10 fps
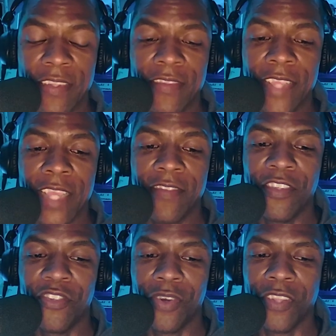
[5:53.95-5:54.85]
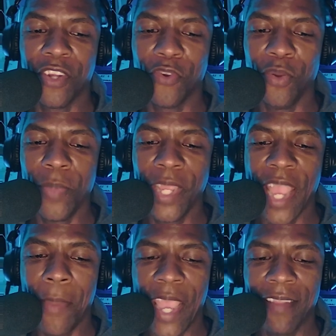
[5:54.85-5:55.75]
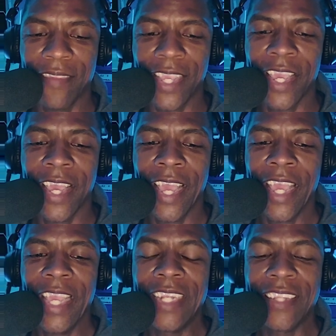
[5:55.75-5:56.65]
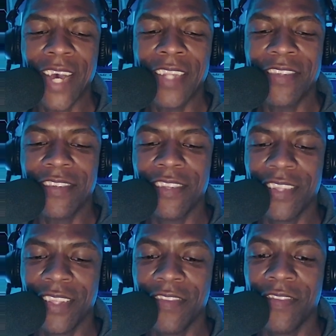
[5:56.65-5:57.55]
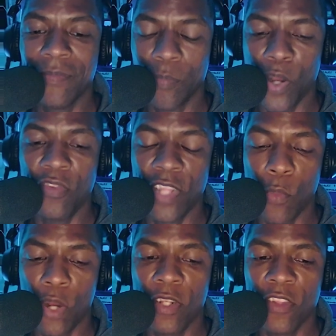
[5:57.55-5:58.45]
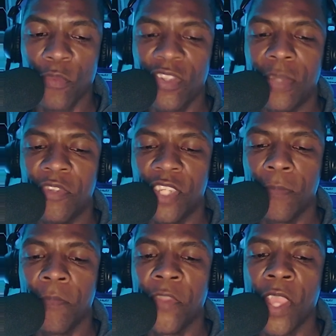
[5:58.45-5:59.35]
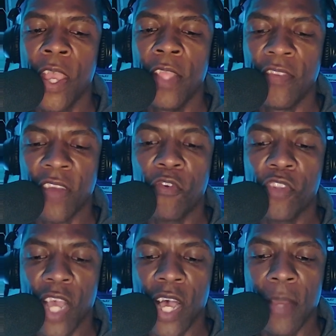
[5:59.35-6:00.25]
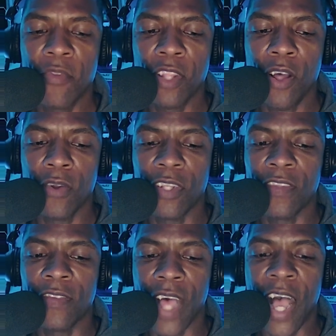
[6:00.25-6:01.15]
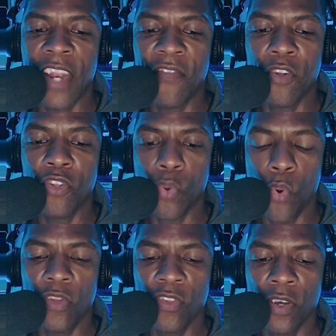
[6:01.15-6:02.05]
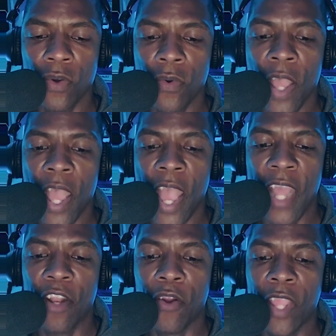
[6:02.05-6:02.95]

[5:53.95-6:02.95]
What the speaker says: It says the groom became handsy. He touched this person that worked at the reception several times along the side of her torso and her